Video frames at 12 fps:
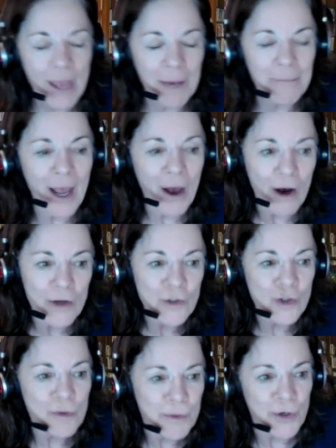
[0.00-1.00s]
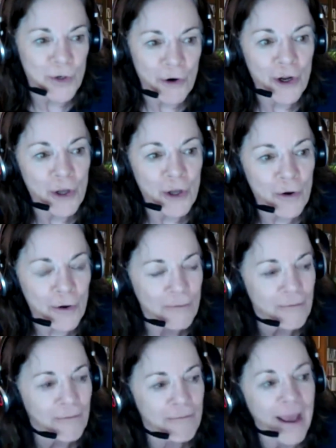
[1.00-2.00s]
in my entrepreneurial
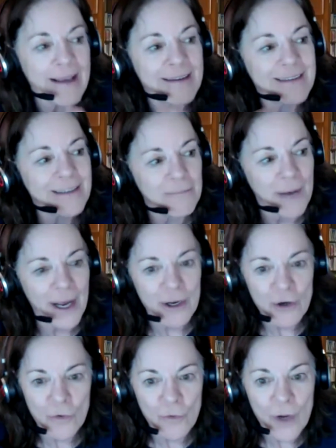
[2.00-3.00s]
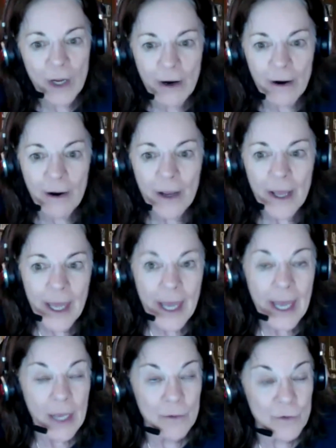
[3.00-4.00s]
phase of my career,
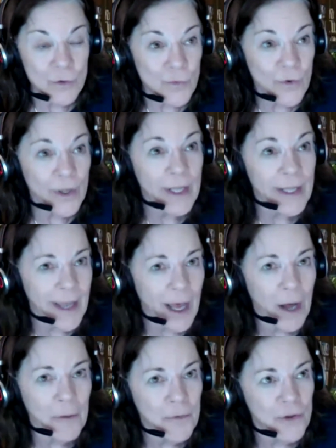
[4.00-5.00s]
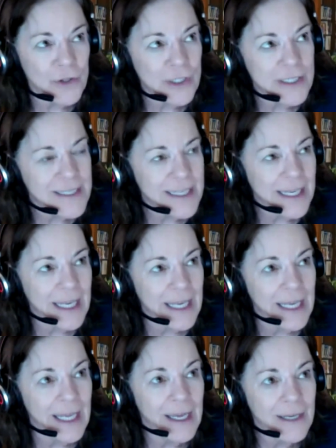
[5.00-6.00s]
it was really helpful
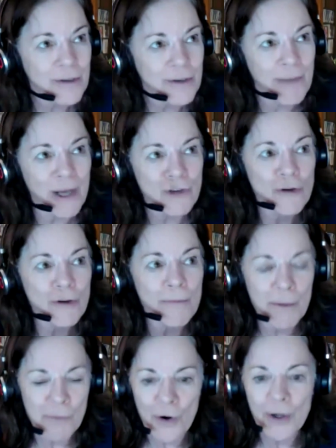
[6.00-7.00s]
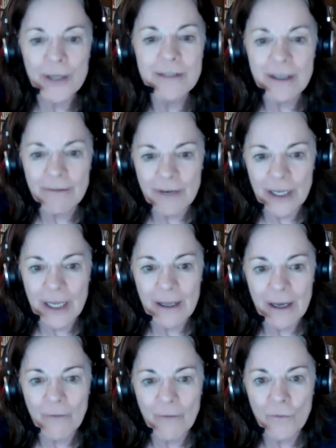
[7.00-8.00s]
to measure my productivity
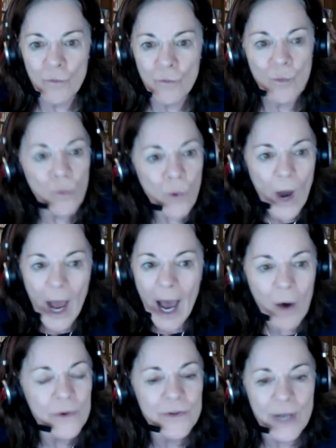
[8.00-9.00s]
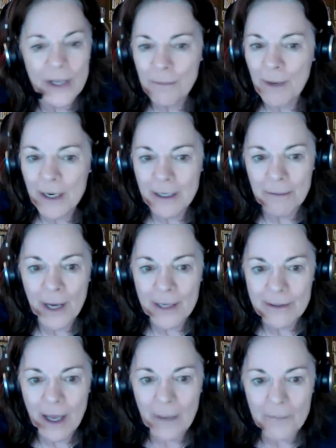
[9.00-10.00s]
of how was I spending my
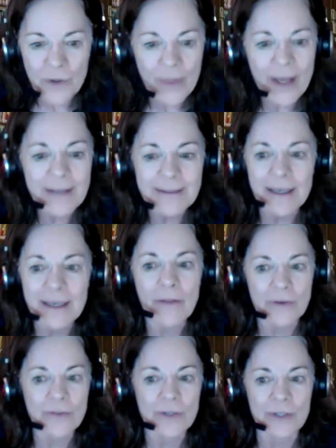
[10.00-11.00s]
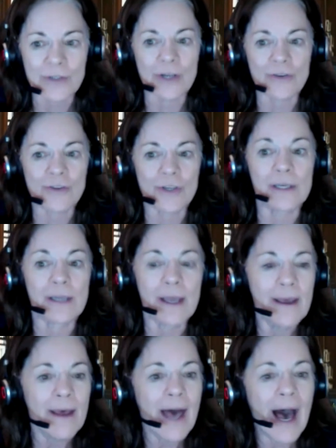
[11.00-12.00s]
time. So that's another suggestion.
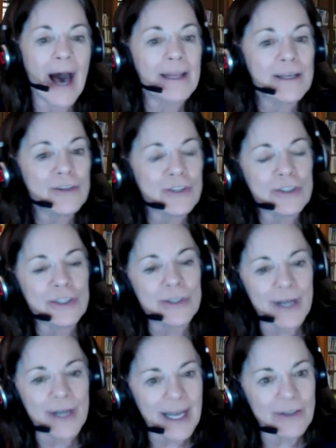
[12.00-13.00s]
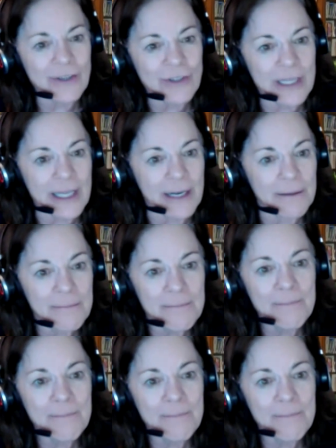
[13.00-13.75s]
How did you do it, Angela?